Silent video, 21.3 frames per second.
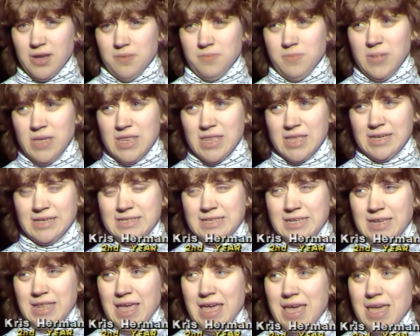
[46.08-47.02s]
had a meeting
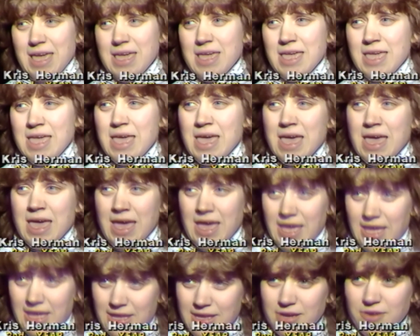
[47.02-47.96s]
today,
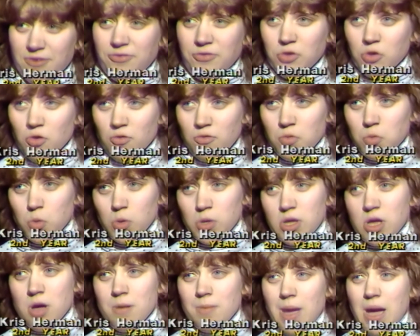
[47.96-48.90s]
and a few of them
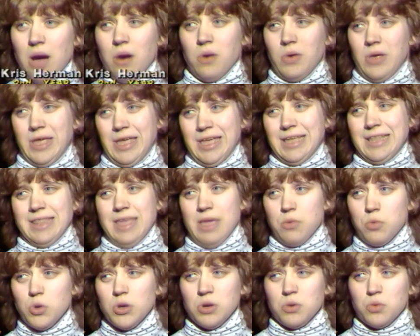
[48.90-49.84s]
would come out, and they
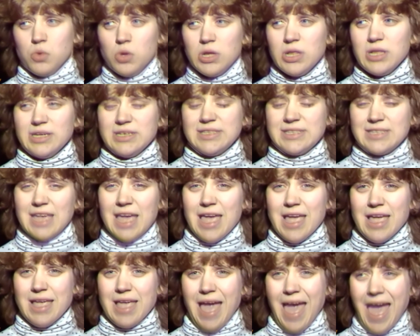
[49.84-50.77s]
wouldn't really
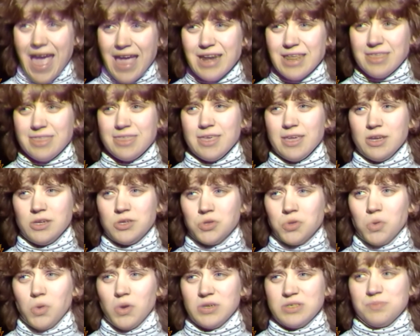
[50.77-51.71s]
say anything
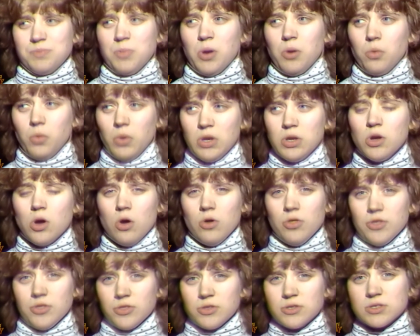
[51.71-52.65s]
to us, but we know
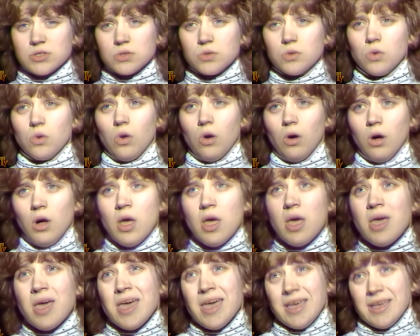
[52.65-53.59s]
that the school
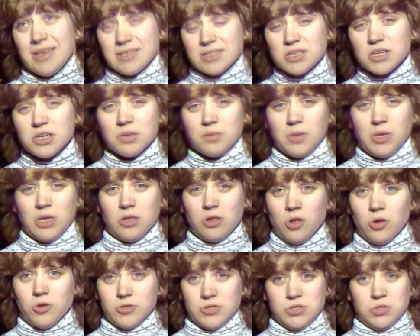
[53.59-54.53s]
is going to be
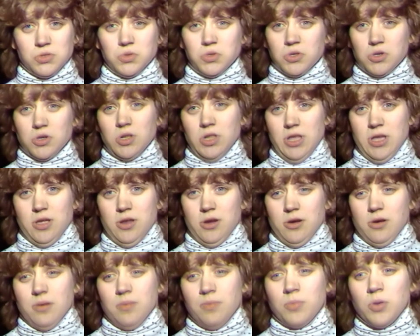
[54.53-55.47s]
closed sooner or
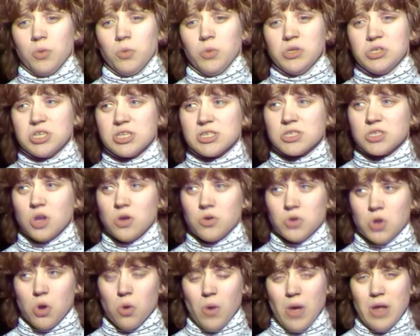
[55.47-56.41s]
later, but we just don't
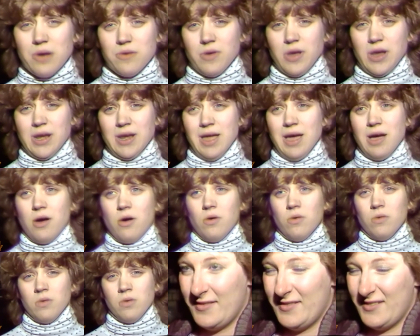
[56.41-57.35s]
know when right
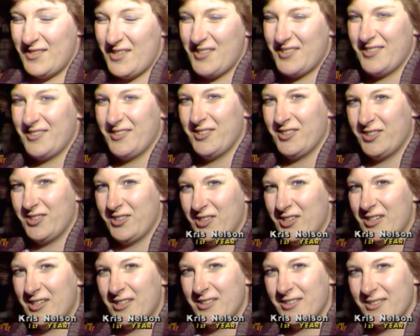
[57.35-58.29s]
now. Doesn't look
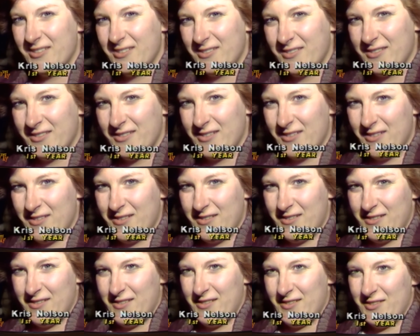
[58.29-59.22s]
good.
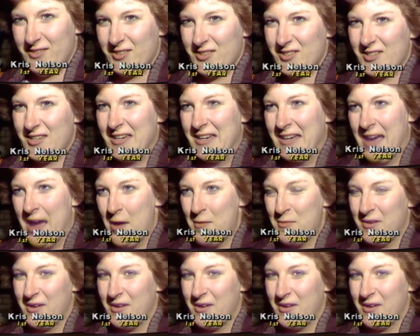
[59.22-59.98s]
Looks like I'll